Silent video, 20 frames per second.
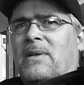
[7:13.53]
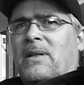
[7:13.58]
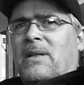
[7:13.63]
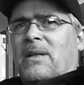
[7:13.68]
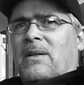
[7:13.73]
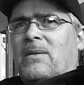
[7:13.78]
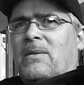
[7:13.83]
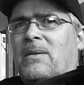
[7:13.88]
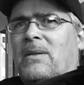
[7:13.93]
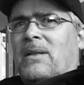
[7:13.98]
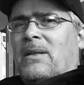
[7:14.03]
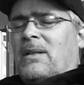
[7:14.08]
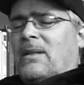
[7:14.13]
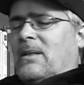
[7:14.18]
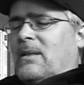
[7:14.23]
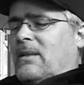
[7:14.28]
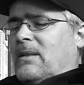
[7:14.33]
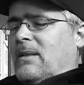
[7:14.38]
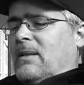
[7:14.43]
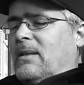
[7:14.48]
I don't
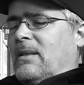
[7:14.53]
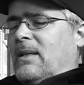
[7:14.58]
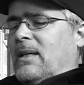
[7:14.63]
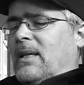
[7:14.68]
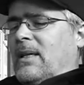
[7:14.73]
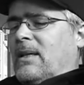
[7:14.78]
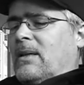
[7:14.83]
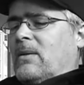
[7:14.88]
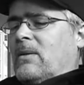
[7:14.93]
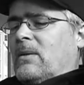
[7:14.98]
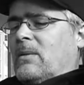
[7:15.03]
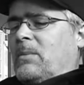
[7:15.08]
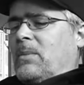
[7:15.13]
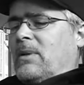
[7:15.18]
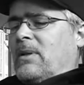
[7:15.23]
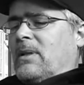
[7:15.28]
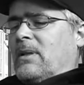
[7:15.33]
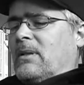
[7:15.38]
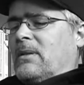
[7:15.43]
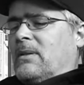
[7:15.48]
think anger is
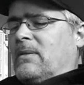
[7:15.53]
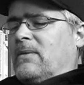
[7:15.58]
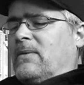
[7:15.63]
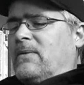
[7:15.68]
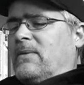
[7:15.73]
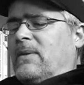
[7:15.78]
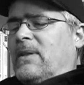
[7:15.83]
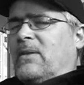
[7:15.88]
productive.